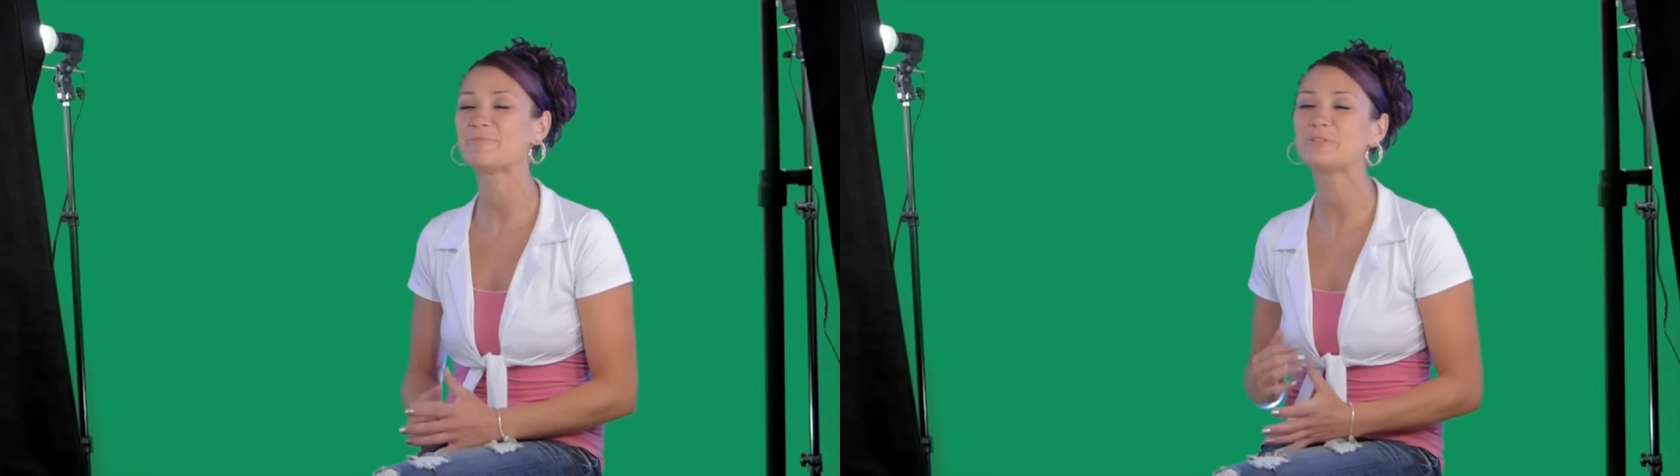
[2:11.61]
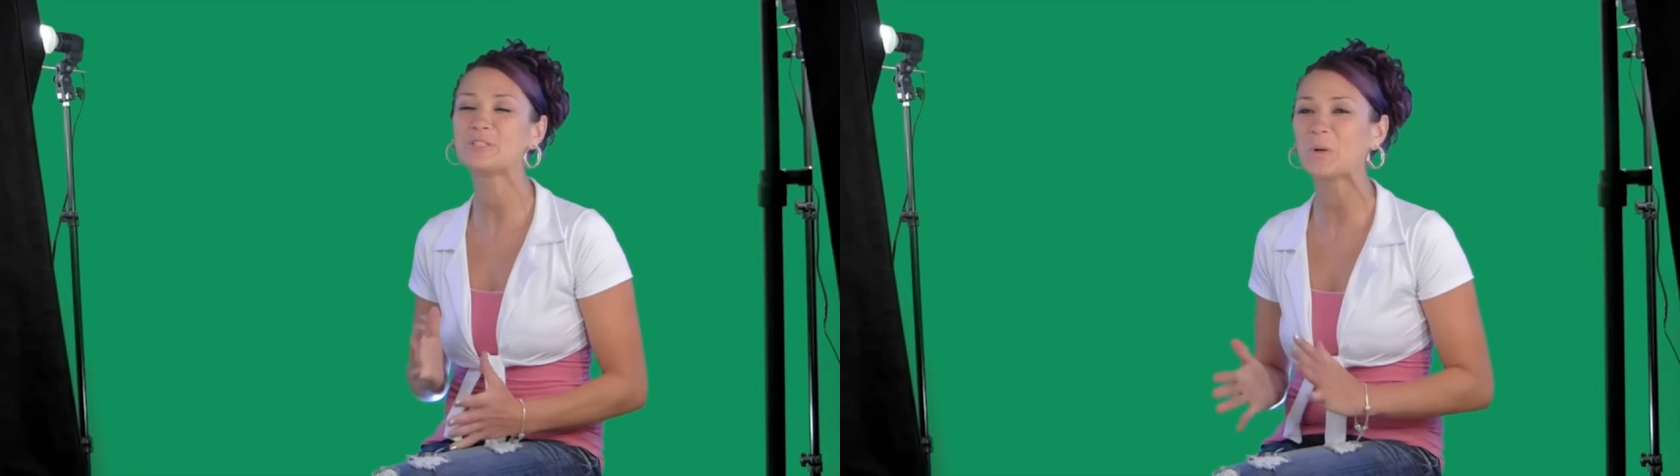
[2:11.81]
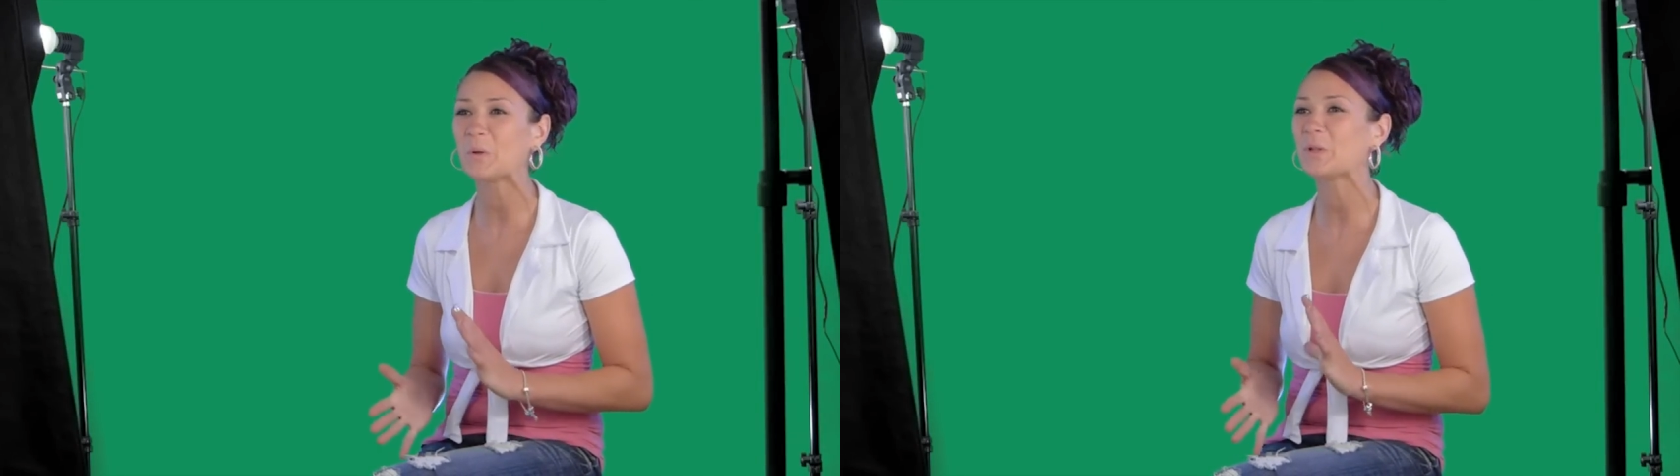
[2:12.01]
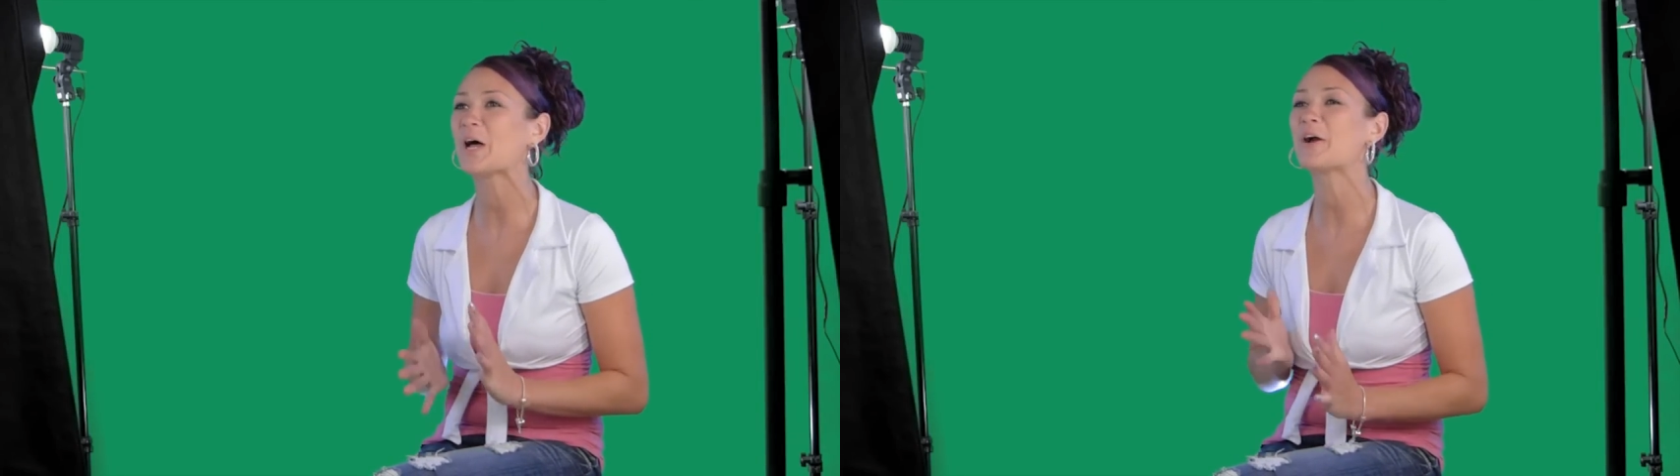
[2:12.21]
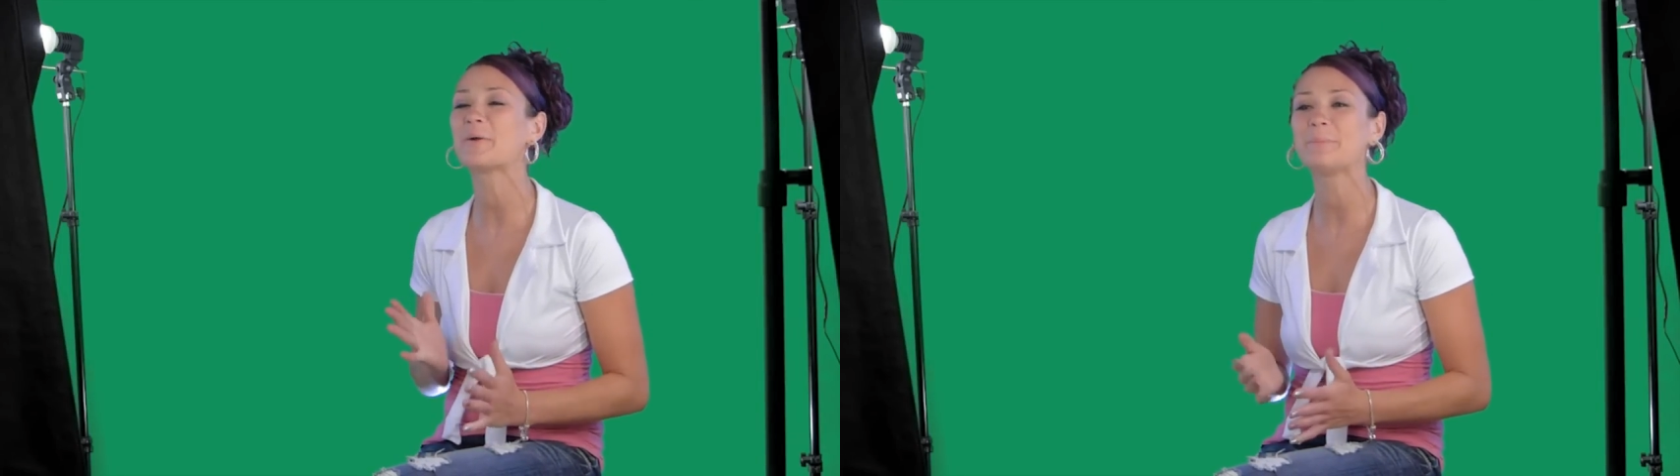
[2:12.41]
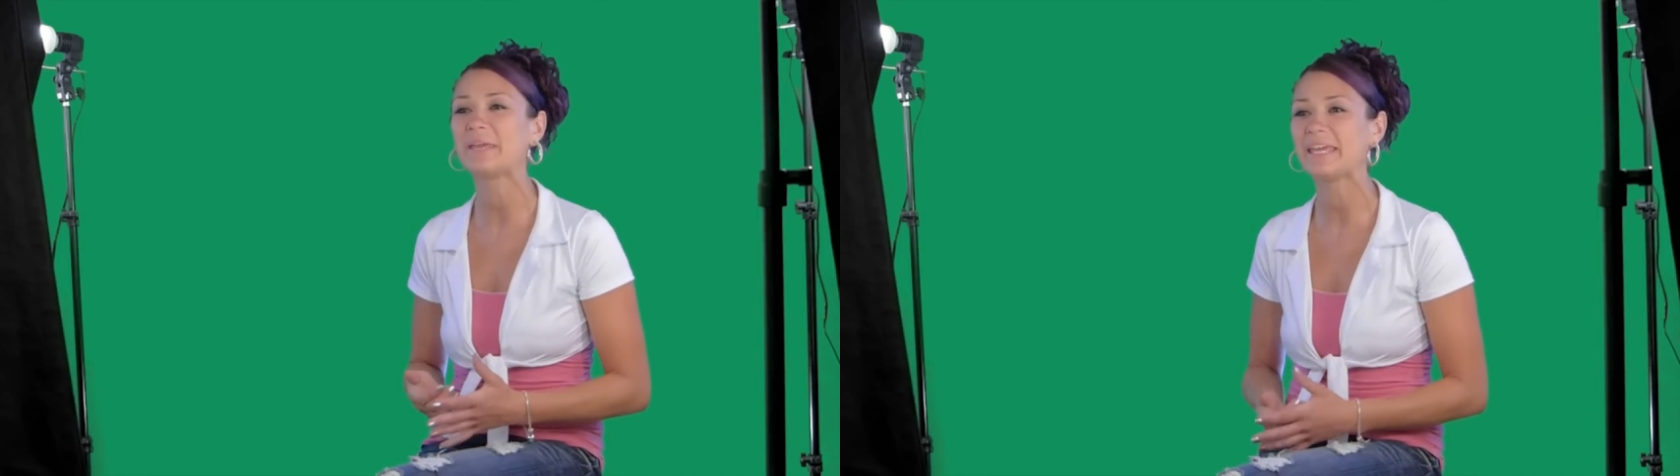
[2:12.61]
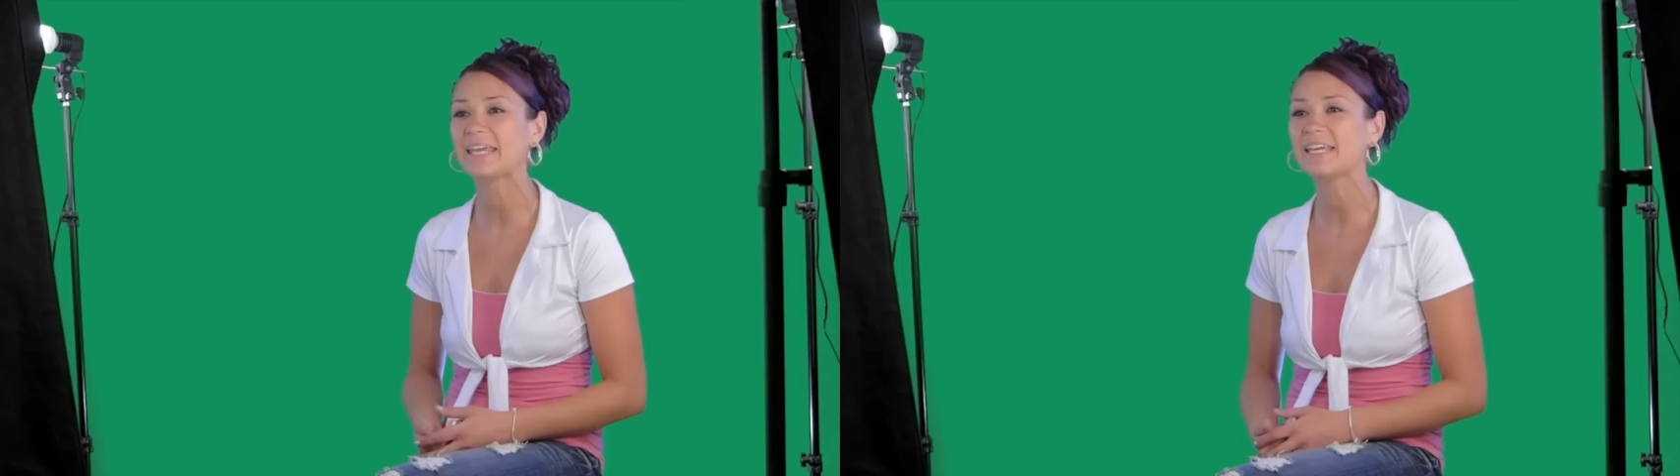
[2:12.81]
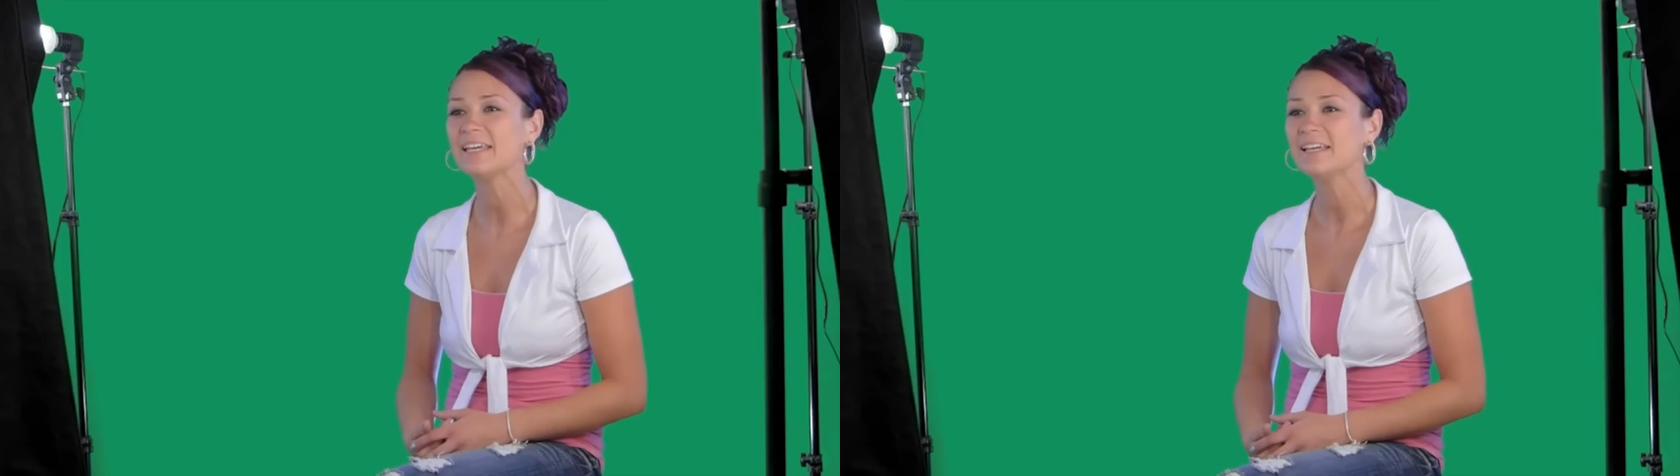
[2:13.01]
soul
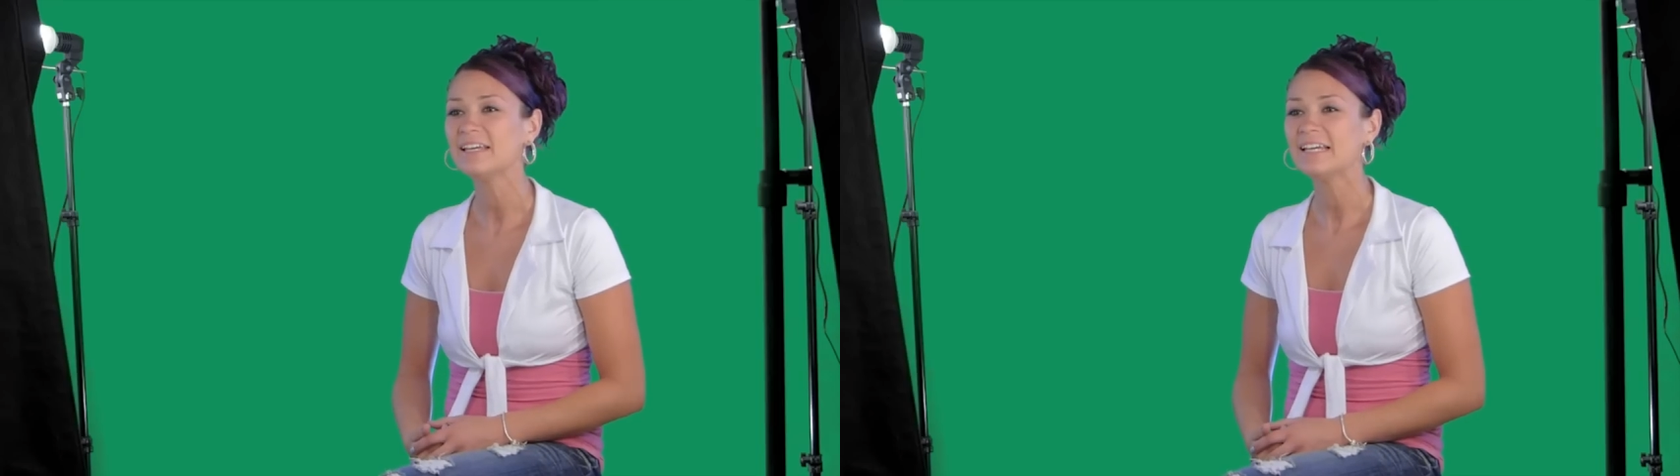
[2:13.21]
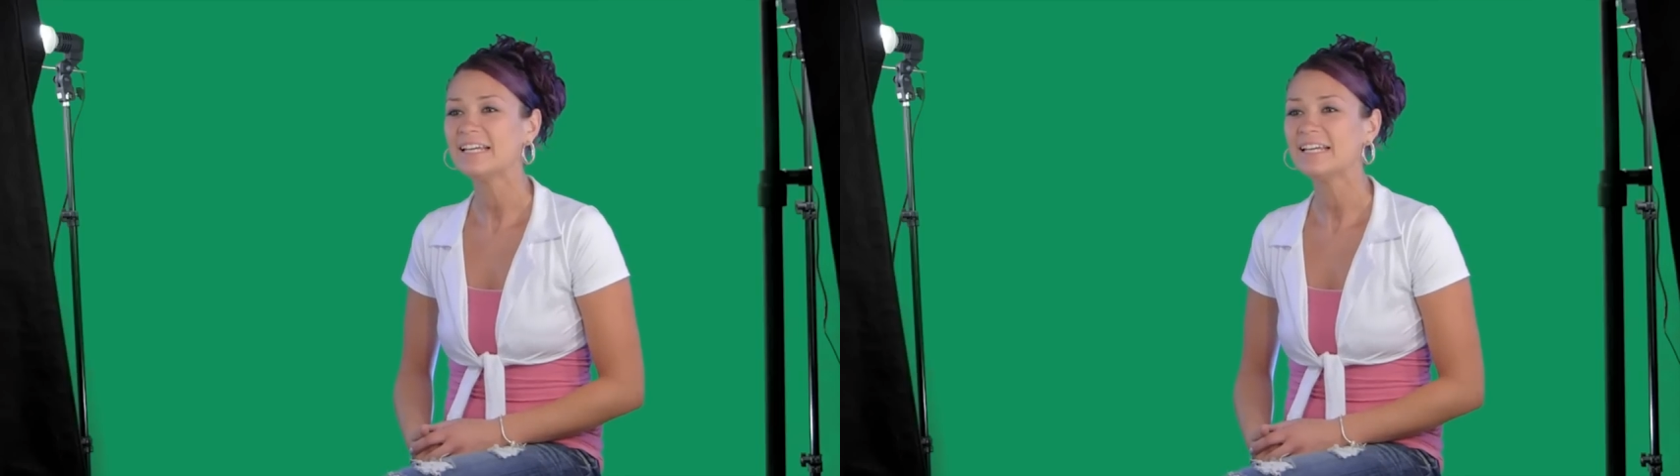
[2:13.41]
R&B,